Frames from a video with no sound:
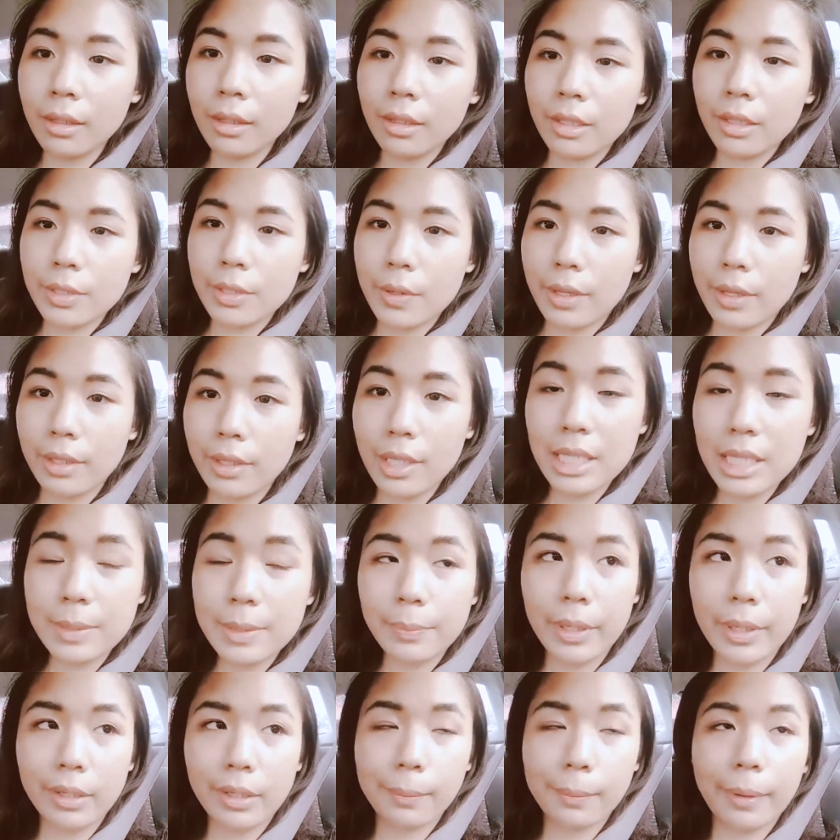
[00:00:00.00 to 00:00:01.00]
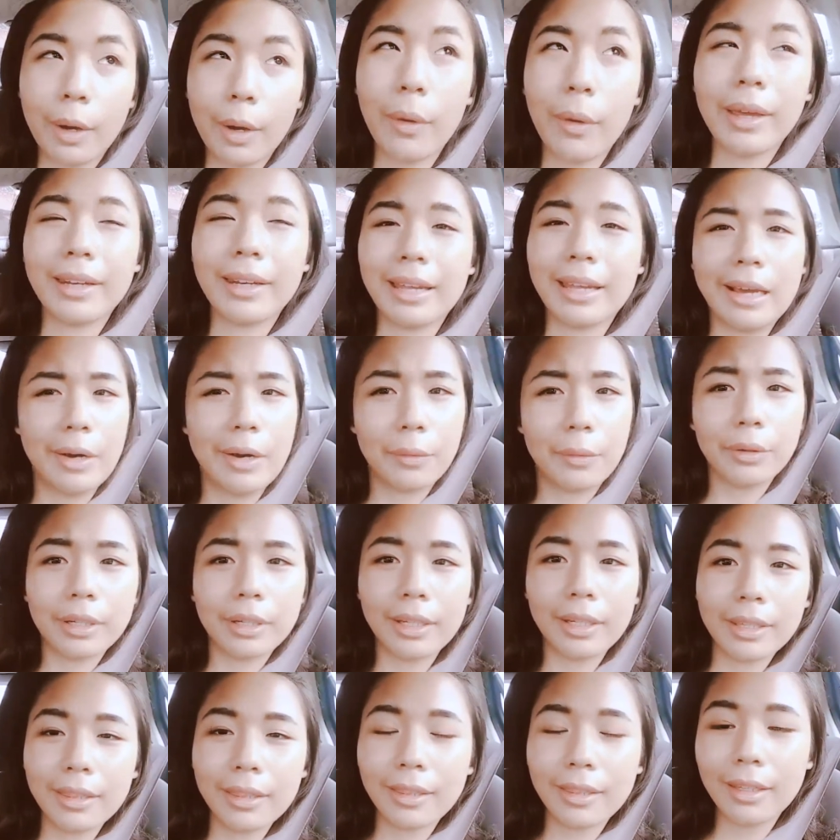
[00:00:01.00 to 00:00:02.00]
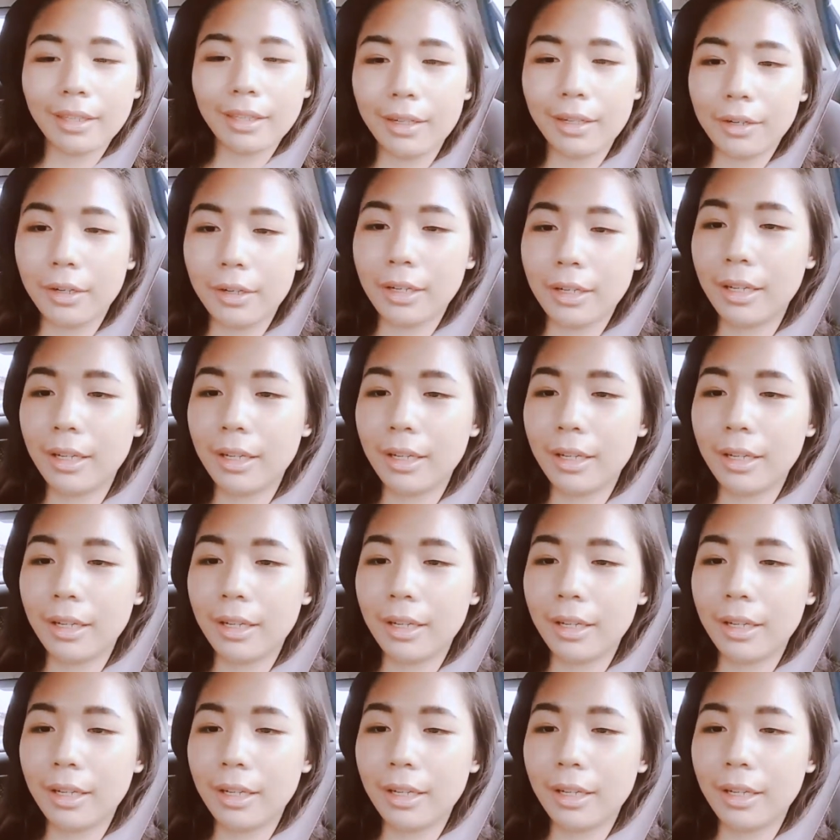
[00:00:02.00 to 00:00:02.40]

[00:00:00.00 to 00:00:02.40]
So I think I spent about an hour in there,